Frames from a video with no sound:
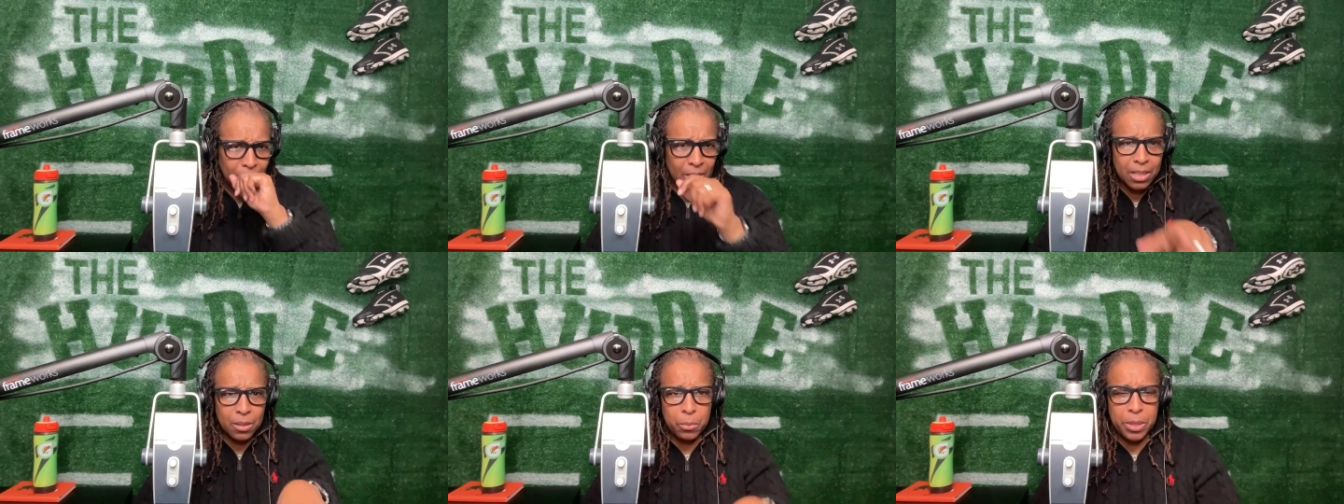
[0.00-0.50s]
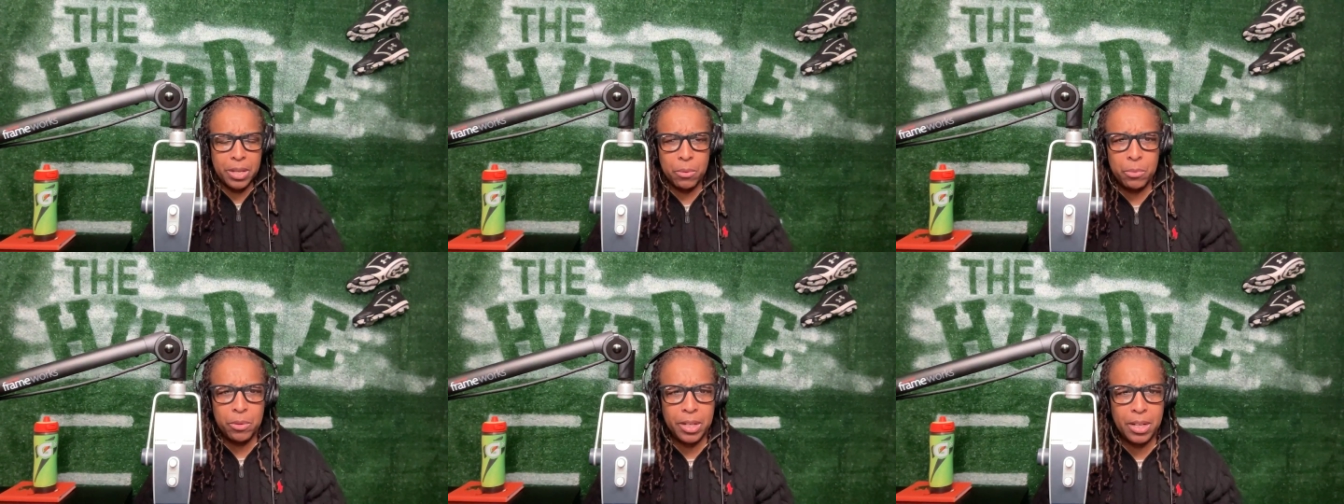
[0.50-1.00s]
And then
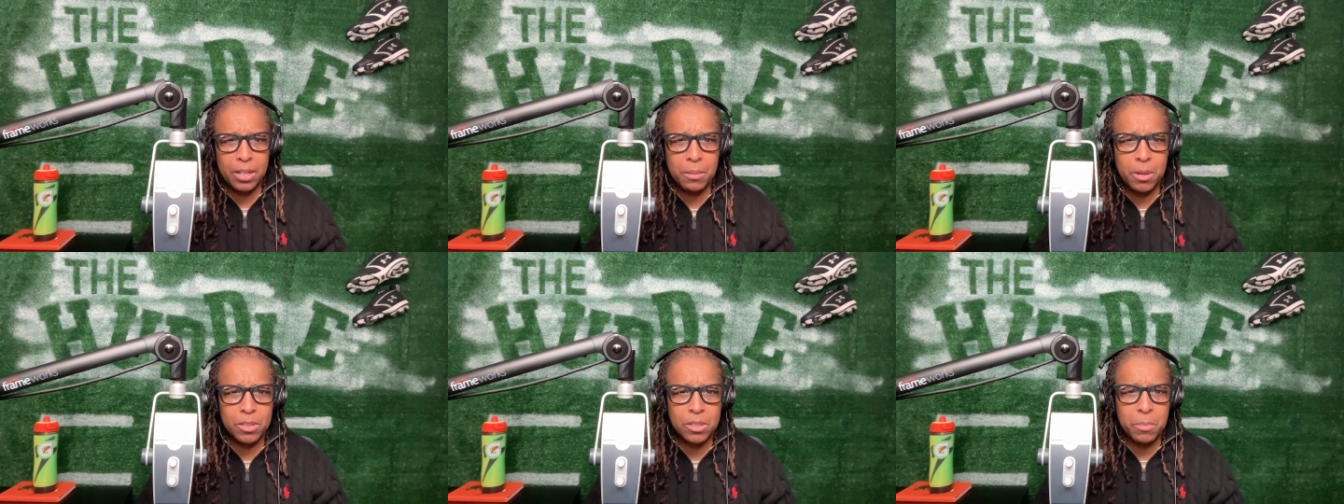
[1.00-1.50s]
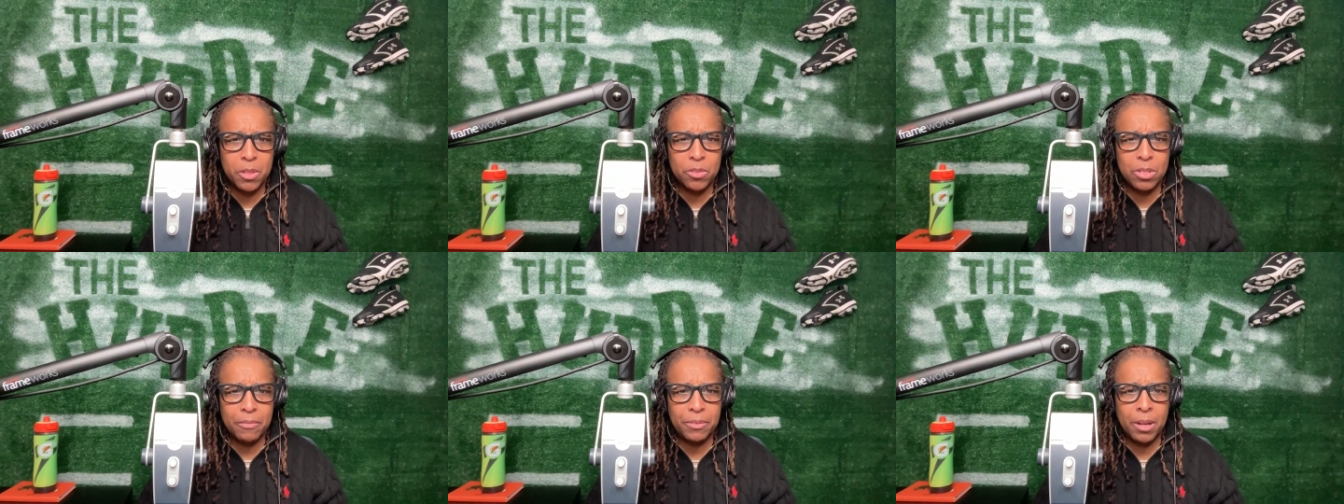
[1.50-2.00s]
we'll get into some other
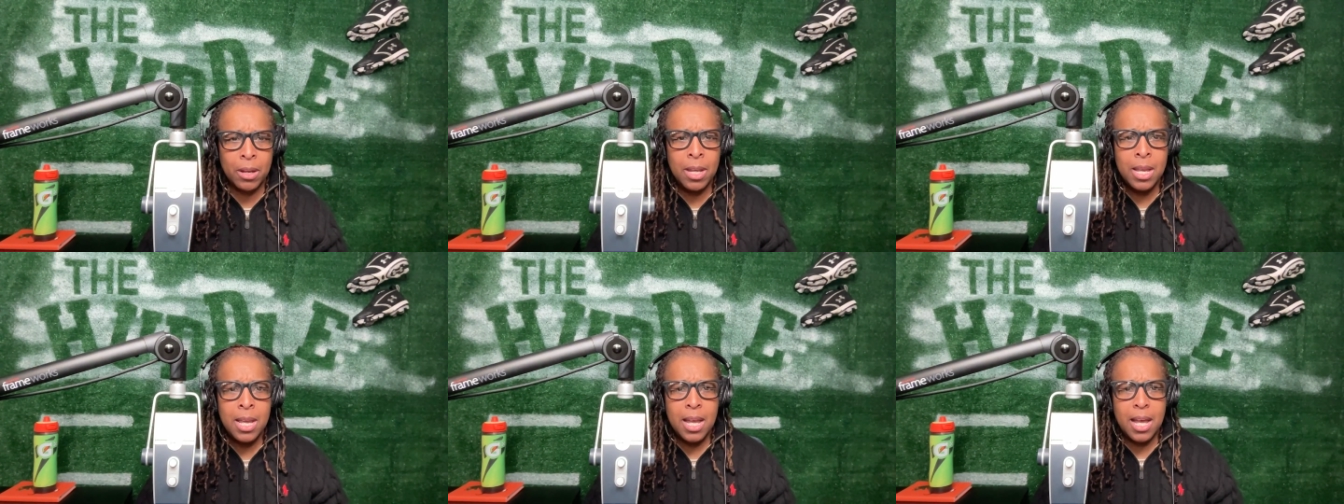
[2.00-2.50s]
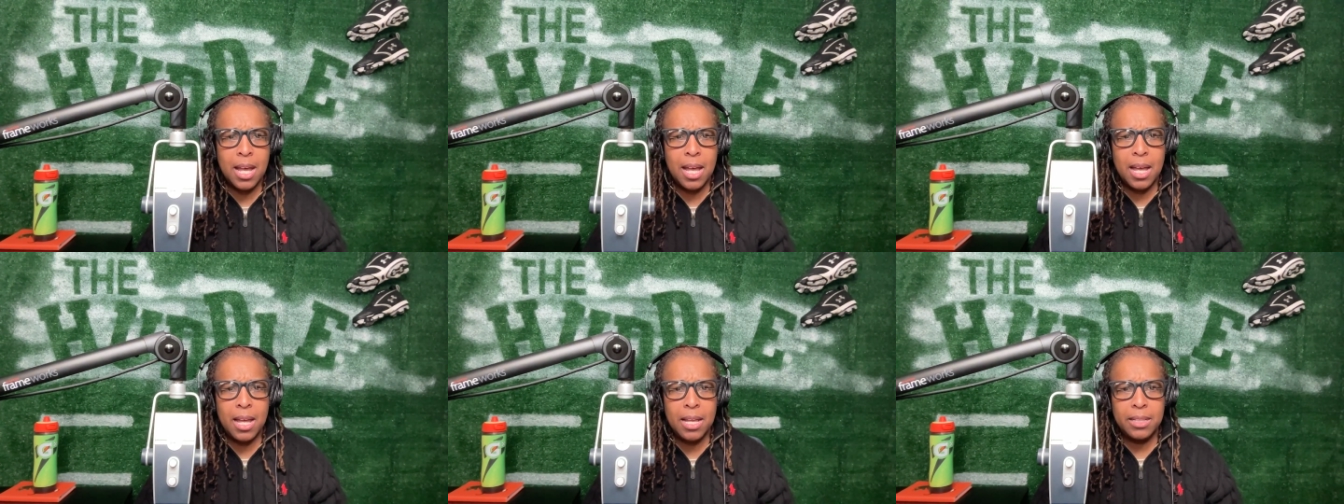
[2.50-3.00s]
stuff here.
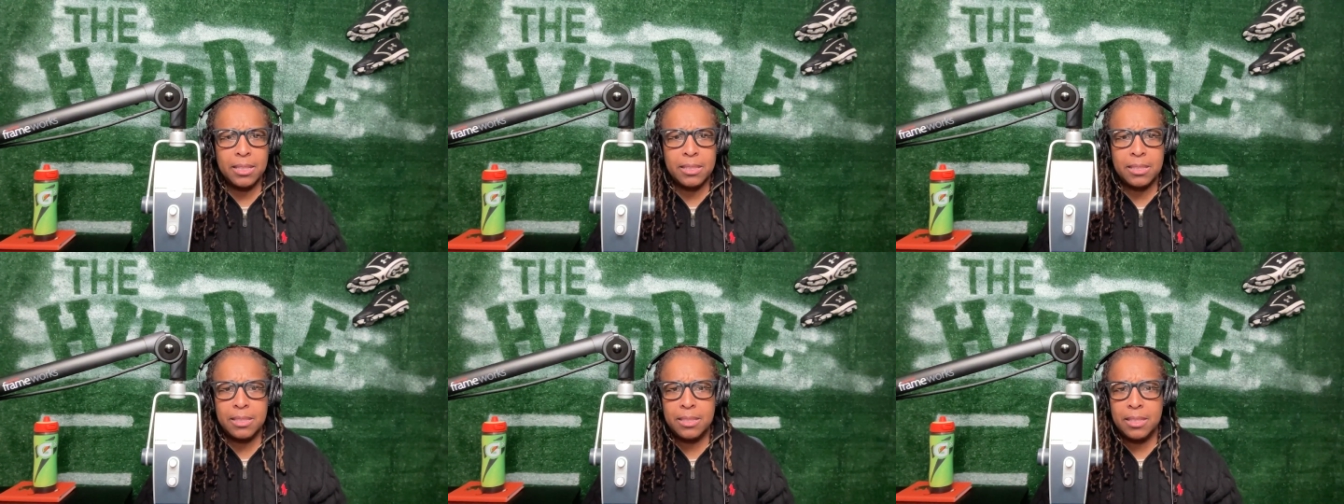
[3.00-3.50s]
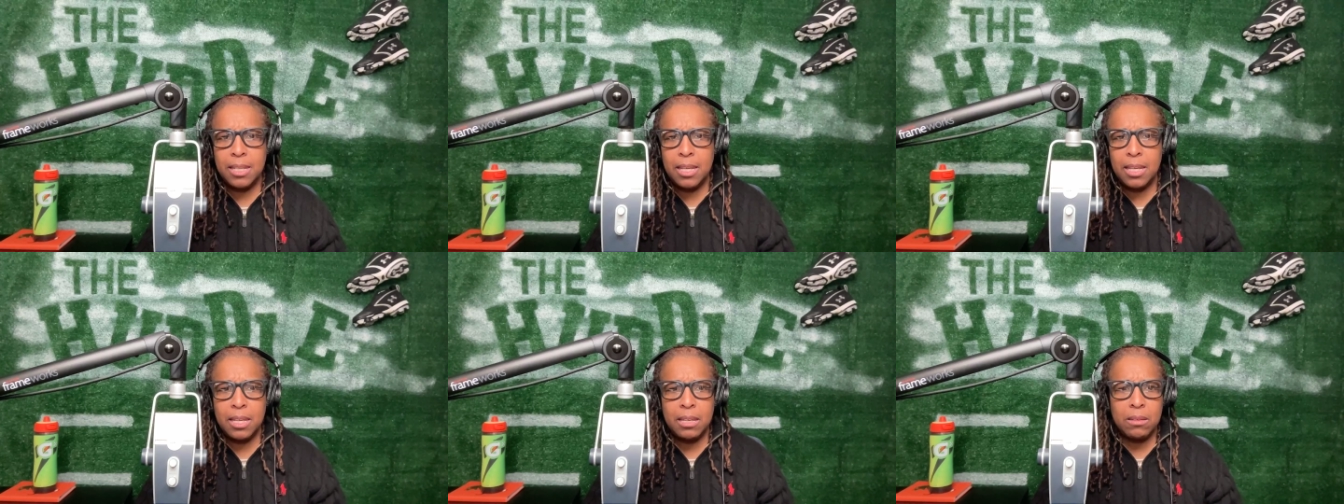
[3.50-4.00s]
Let's
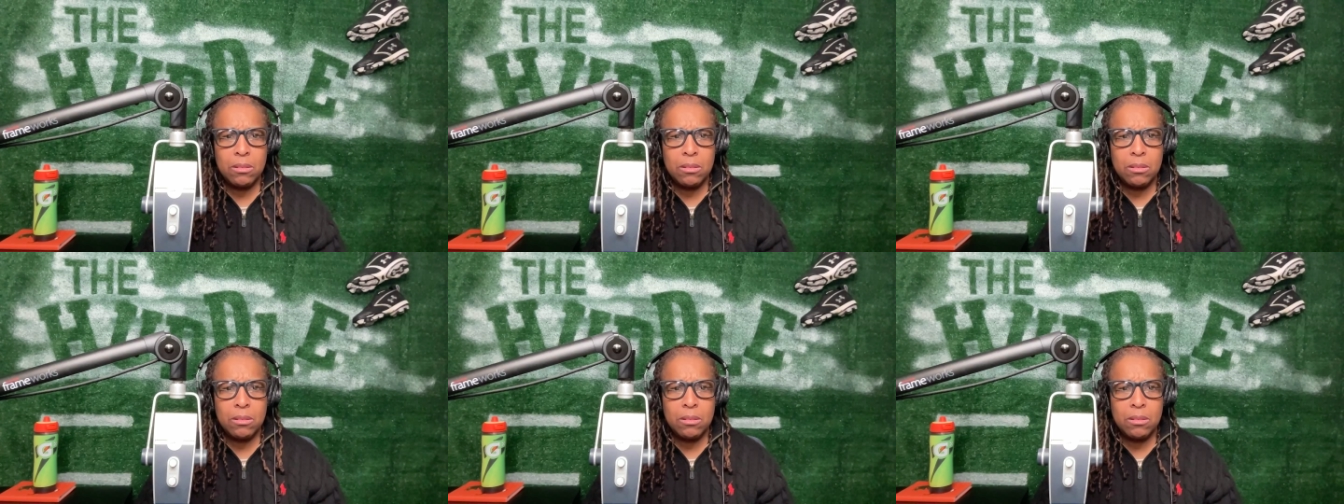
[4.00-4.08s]
see.